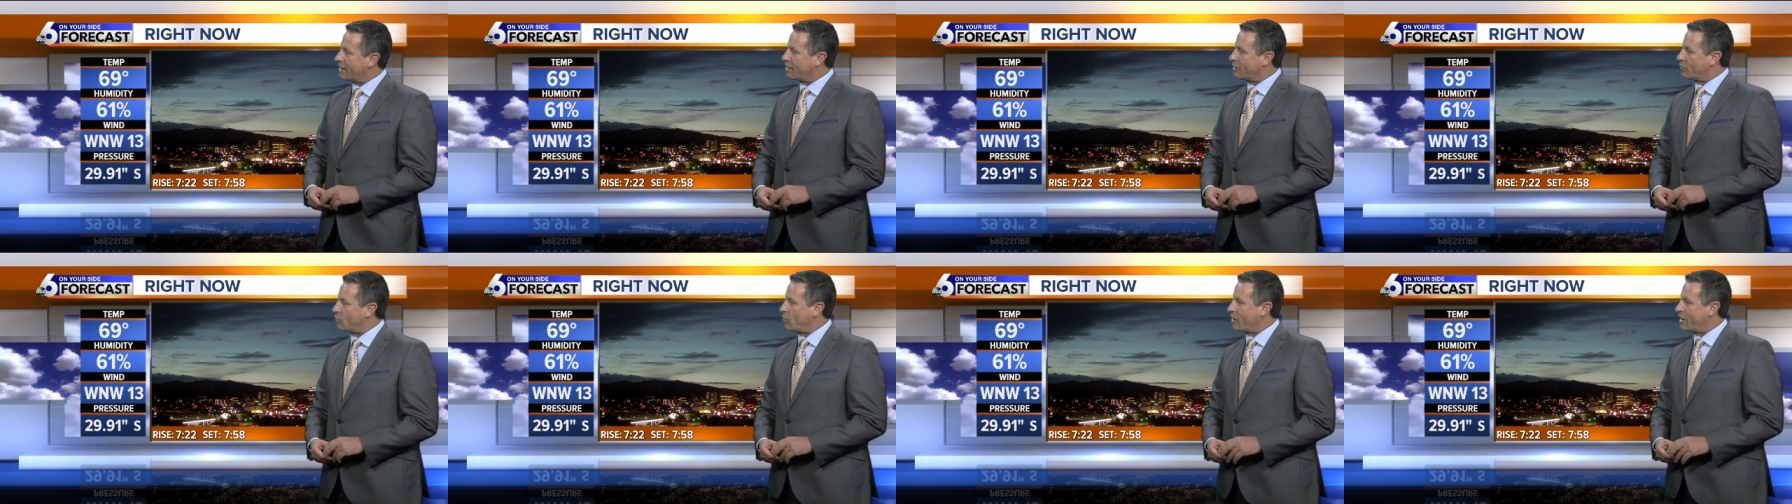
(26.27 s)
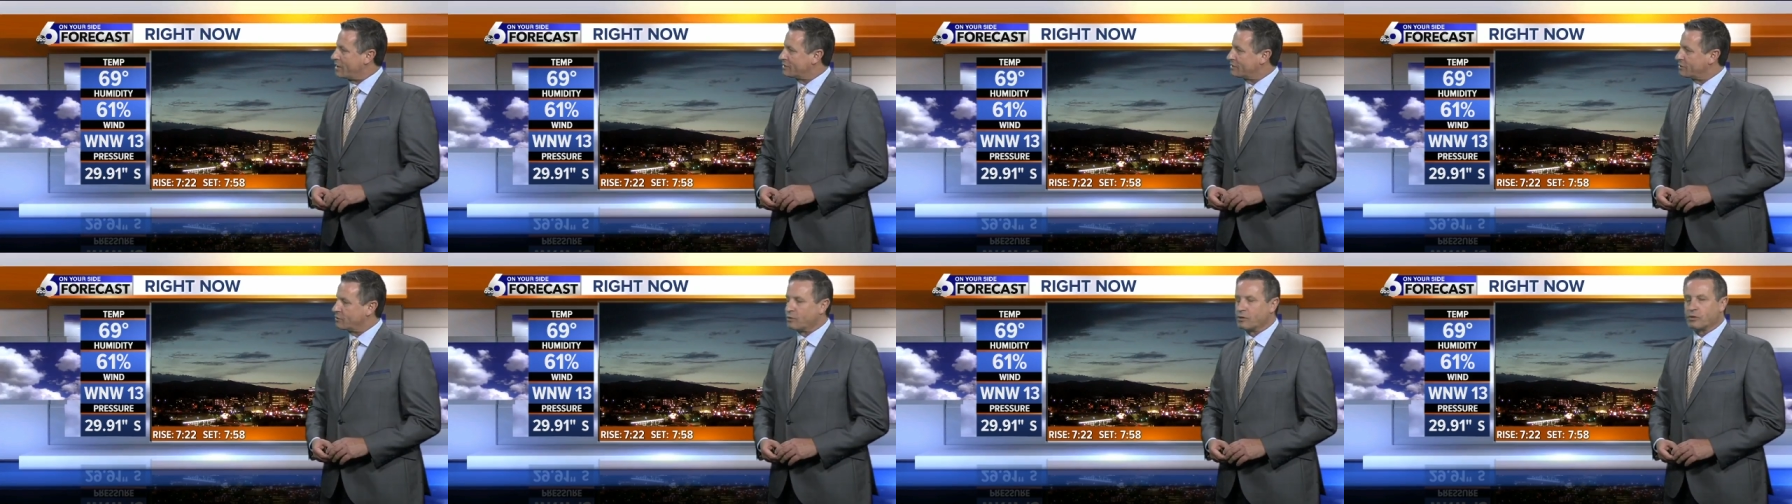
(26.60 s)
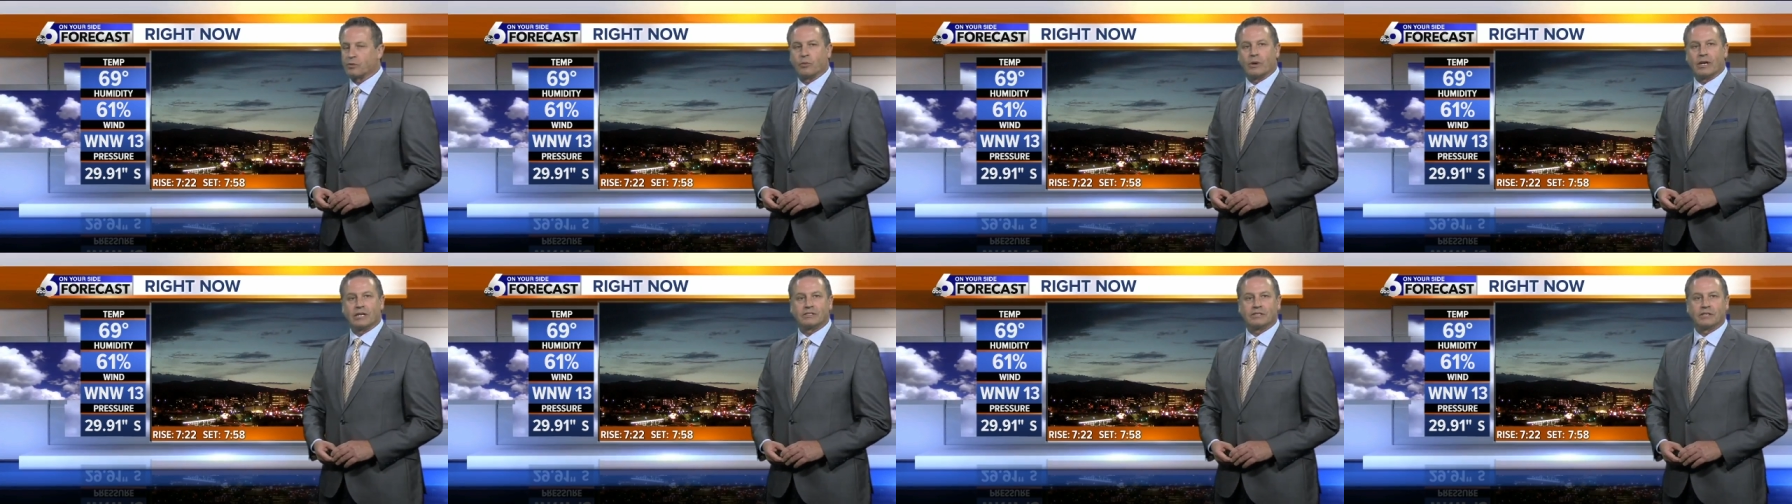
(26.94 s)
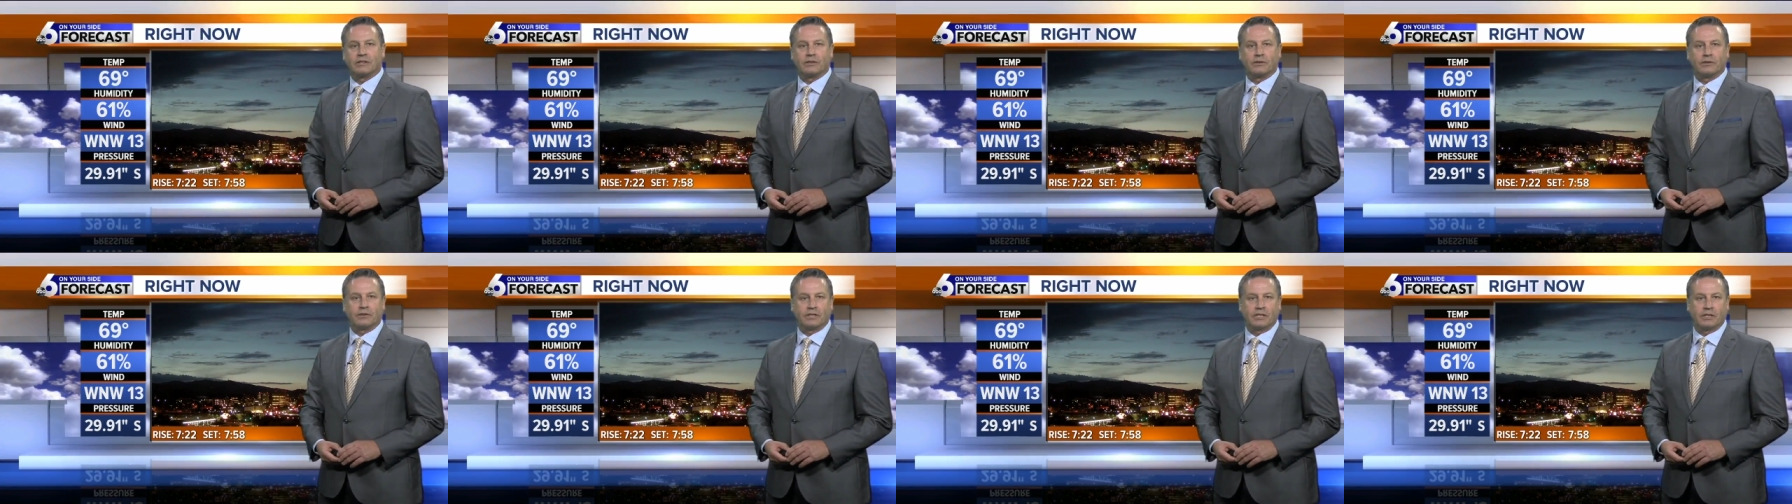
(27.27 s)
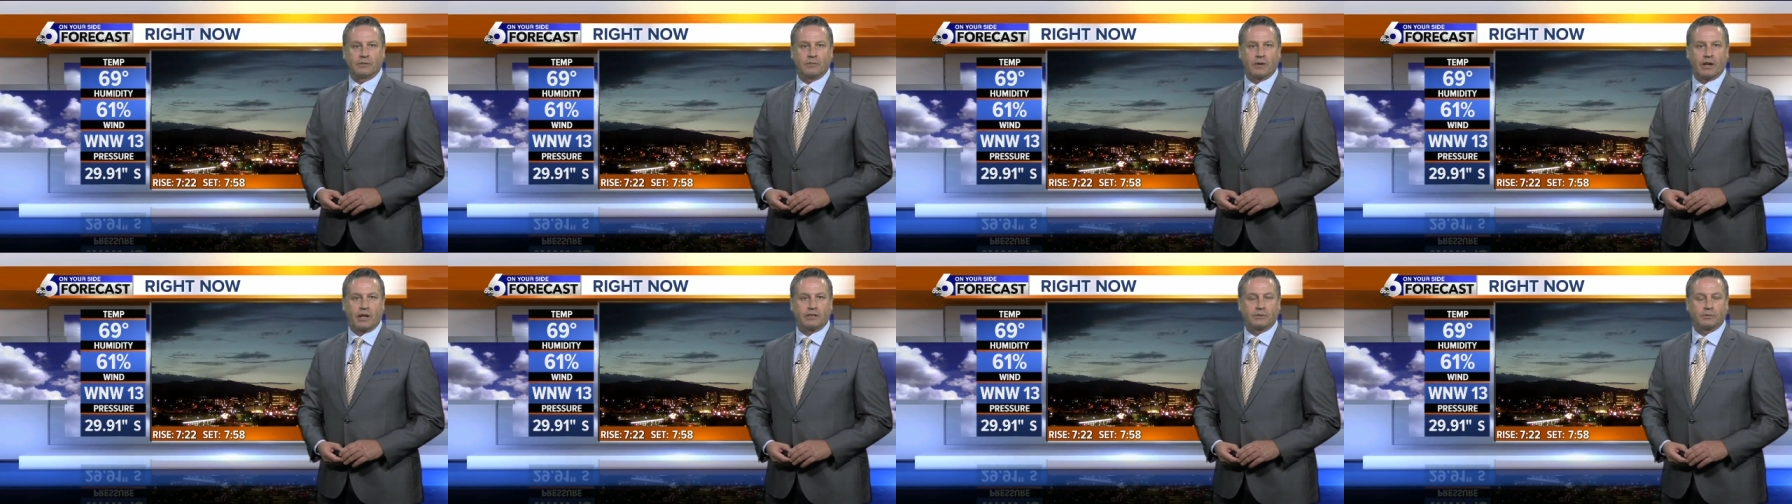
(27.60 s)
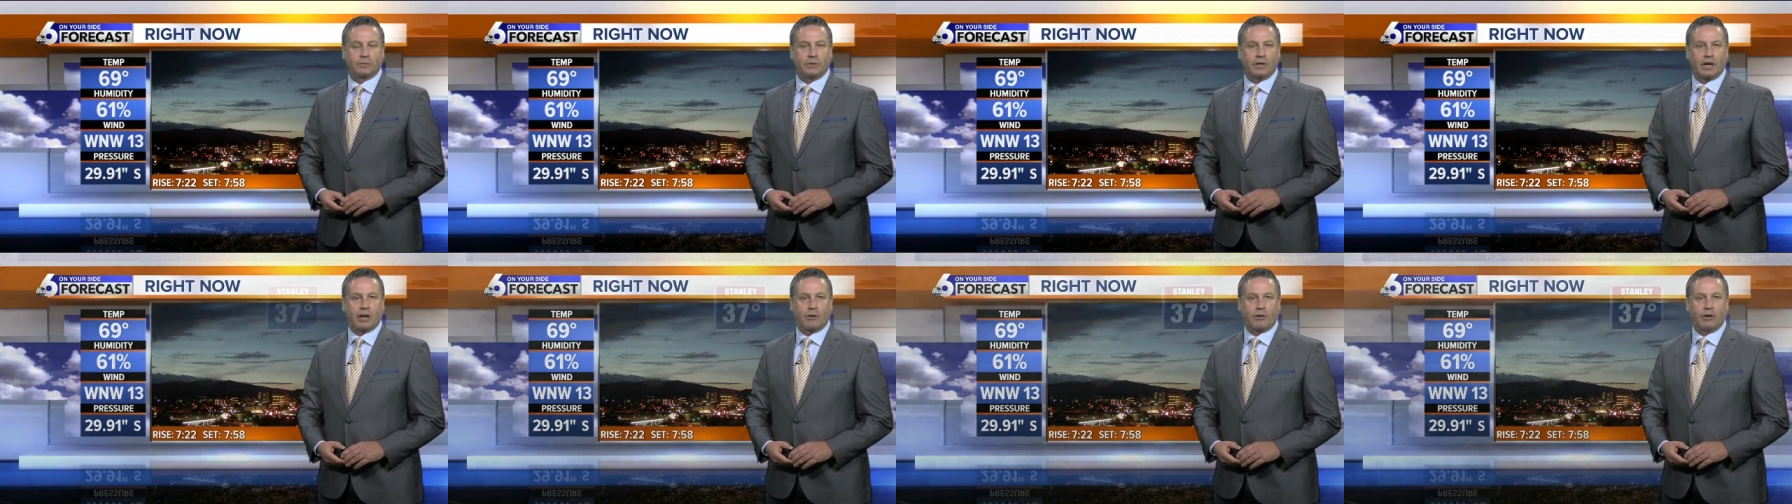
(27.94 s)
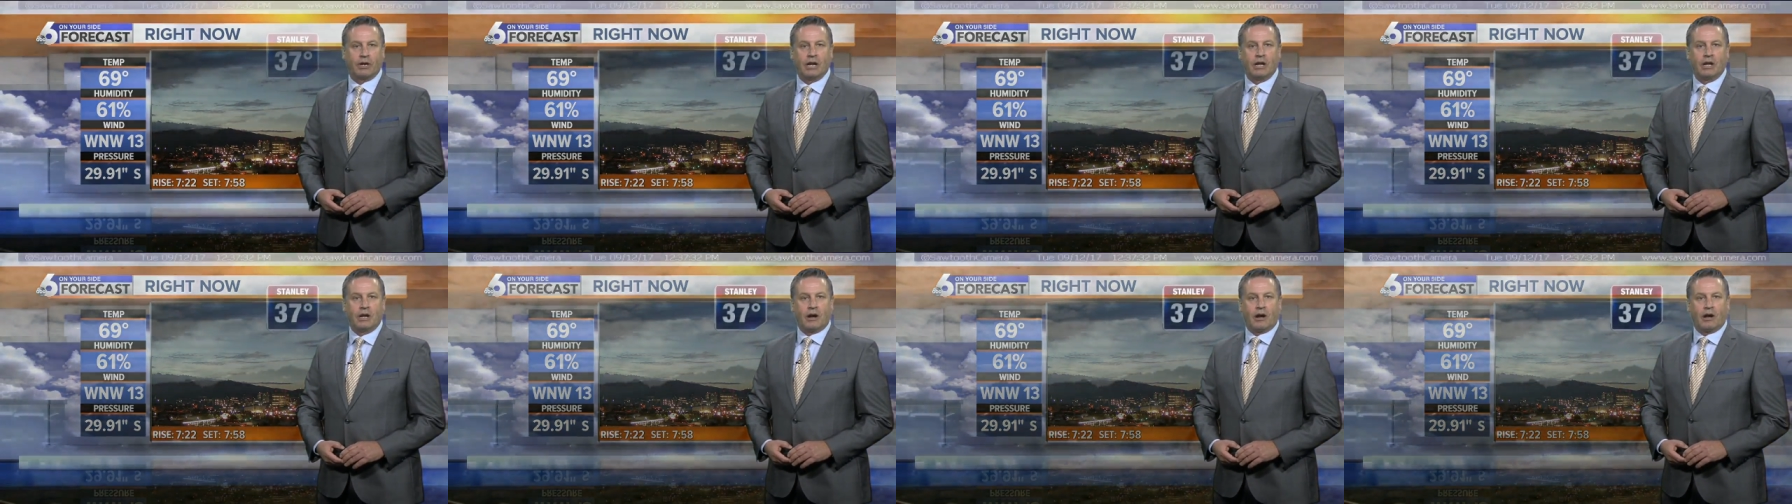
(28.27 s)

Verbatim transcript: out of the west-northwest at 13 miles per hour.